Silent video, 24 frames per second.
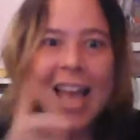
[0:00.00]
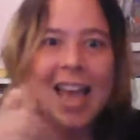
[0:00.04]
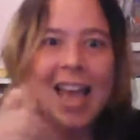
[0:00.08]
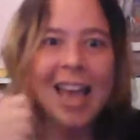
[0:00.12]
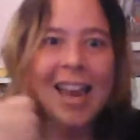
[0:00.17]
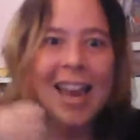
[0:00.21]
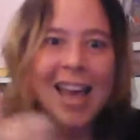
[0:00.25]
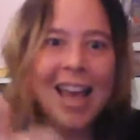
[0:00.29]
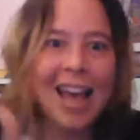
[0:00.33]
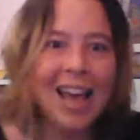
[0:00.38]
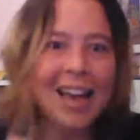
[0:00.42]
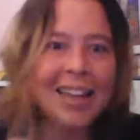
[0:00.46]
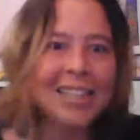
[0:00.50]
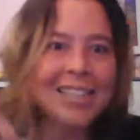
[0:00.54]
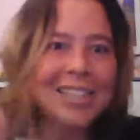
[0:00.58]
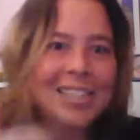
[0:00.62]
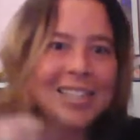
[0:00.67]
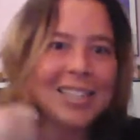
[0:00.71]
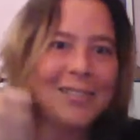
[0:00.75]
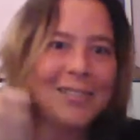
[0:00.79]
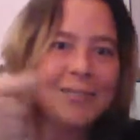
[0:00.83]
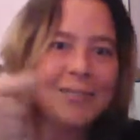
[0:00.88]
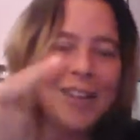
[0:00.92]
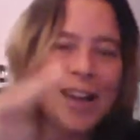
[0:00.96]
And
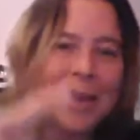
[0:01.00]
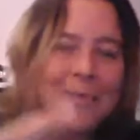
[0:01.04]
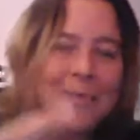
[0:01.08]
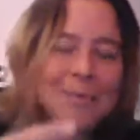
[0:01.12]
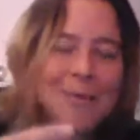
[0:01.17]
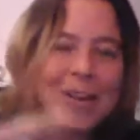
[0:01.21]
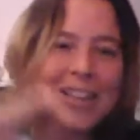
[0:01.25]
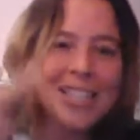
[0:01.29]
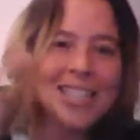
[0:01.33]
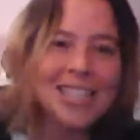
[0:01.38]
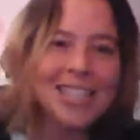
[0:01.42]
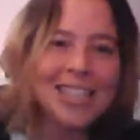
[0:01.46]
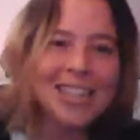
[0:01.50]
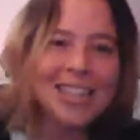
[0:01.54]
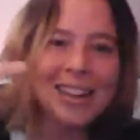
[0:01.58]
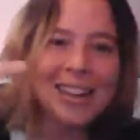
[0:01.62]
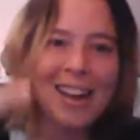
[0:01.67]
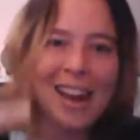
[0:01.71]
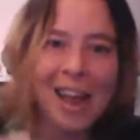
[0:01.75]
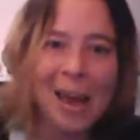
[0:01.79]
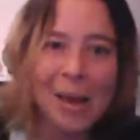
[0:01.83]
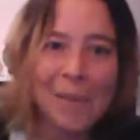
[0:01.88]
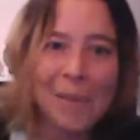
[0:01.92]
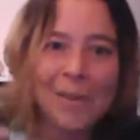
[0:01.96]
action, vibration, and
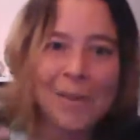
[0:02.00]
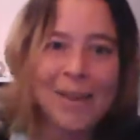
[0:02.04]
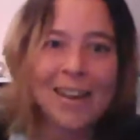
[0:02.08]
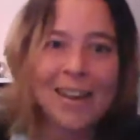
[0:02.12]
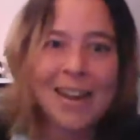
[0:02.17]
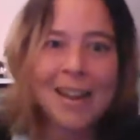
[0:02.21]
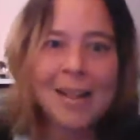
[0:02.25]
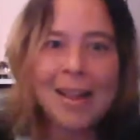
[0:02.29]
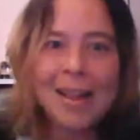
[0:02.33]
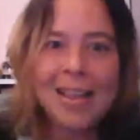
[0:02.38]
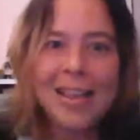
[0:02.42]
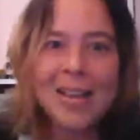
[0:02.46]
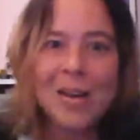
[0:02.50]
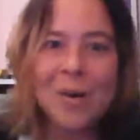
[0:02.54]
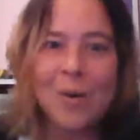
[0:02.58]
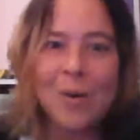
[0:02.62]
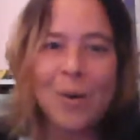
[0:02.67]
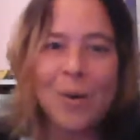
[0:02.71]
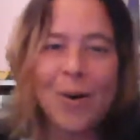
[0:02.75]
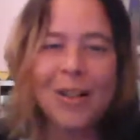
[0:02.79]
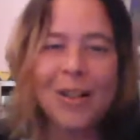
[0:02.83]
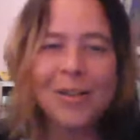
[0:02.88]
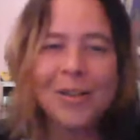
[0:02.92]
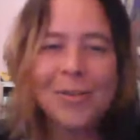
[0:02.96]
alignment
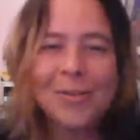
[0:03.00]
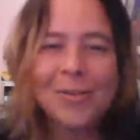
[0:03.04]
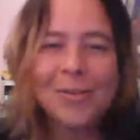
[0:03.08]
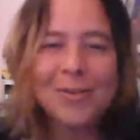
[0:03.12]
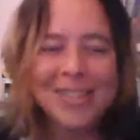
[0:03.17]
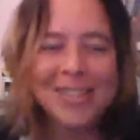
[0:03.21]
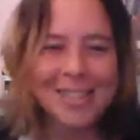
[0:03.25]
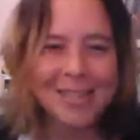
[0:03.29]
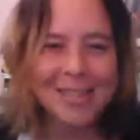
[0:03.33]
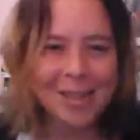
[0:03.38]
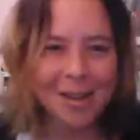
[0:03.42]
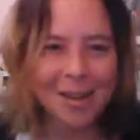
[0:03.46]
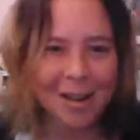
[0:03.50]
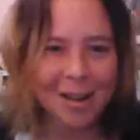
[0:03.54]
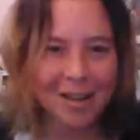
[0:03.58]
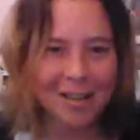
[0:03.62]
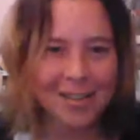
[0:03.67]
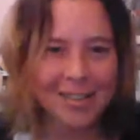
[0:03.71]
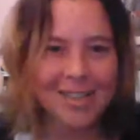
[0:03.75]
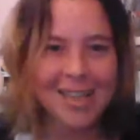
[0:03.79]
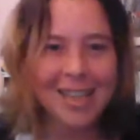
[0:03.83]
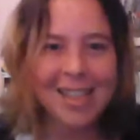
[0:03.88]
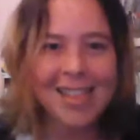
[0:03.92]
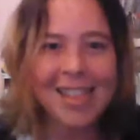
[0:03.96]
equal
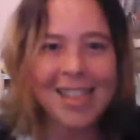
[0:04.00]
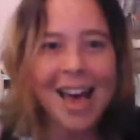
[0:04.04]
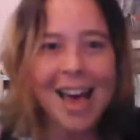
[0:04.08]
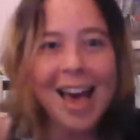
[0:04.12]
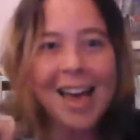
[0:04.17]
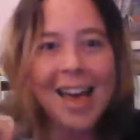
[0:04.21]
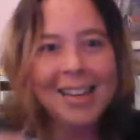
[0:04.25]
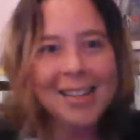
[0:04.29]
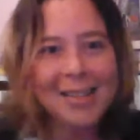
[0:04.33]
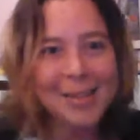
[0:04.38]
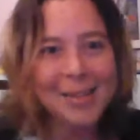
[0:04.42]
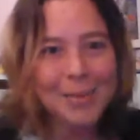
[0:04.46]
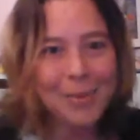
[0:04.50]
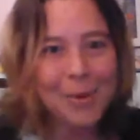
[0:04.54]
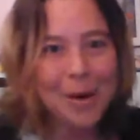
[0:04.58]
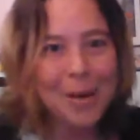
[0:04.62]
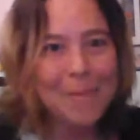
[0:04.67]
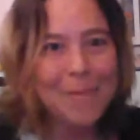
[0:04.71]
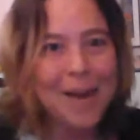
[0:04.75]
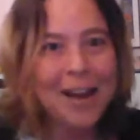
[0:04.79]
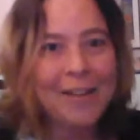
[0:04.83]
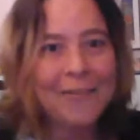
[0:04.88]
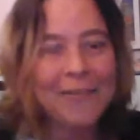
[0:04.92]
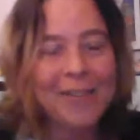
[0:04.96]
results. That is
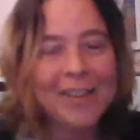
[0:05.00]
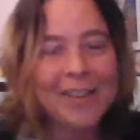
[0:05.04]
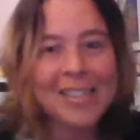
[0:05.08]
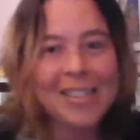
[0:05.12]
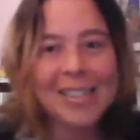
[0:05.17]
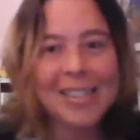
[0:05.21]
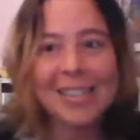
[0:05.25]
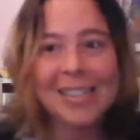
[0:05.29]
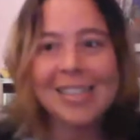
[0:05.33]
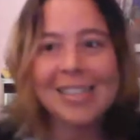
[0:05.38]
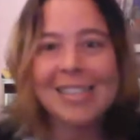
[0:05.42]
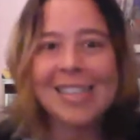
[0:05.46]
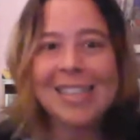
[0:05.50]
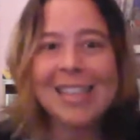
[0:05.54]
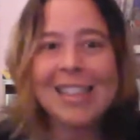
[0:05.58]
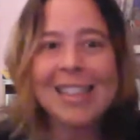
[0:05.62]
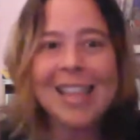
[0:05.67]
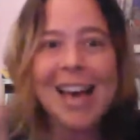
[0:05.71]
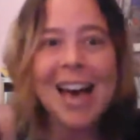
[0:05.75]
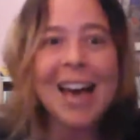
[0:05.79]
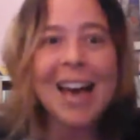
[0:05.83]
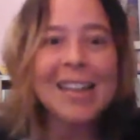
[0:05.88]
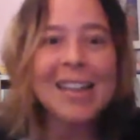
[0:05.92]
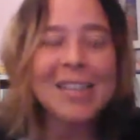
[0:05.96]
what manifesting is, and
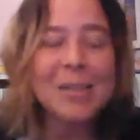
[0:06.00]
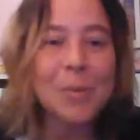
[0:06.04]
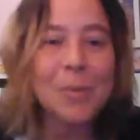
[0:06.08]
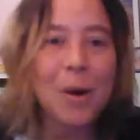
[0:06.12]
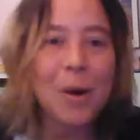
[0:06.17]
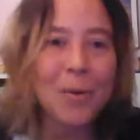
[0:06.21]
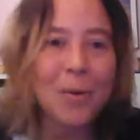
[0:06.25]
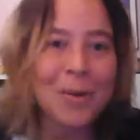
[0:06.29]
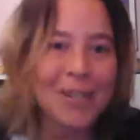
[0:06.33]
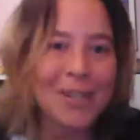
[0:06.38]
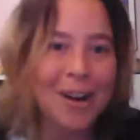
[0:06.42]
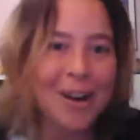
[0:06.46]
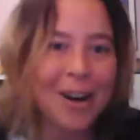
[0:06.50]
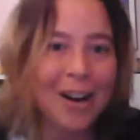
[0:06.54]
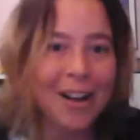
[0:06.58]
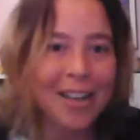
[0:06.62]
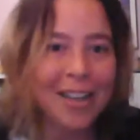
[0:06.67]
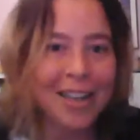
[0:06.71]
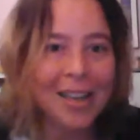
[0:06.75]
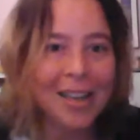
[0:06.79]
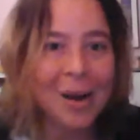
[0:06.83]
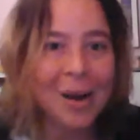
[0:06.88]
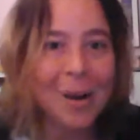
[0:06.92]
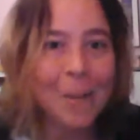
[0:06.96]
that is what we're
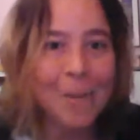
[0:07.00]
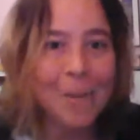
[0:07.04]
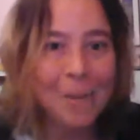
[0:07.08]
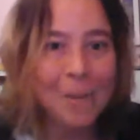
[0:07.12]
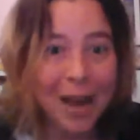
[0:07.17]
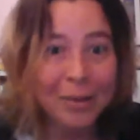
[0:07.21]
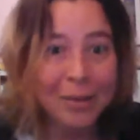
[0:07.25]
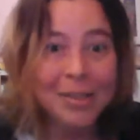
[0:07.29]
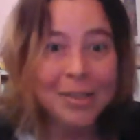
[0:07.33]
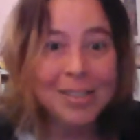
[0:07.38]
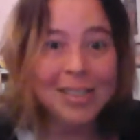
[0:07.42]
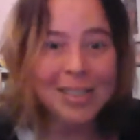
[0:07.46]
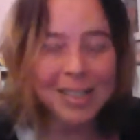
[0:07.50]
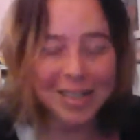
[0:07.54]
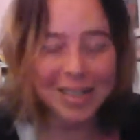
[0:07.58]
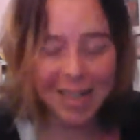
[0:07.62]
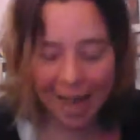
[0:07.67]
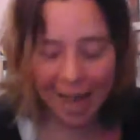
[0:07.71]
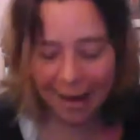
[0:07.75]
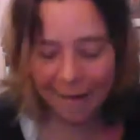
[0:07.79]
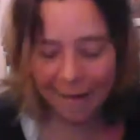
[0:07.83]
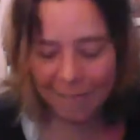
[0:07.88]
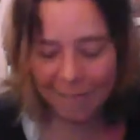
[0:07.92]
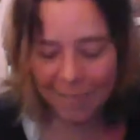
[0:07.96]
talking about today.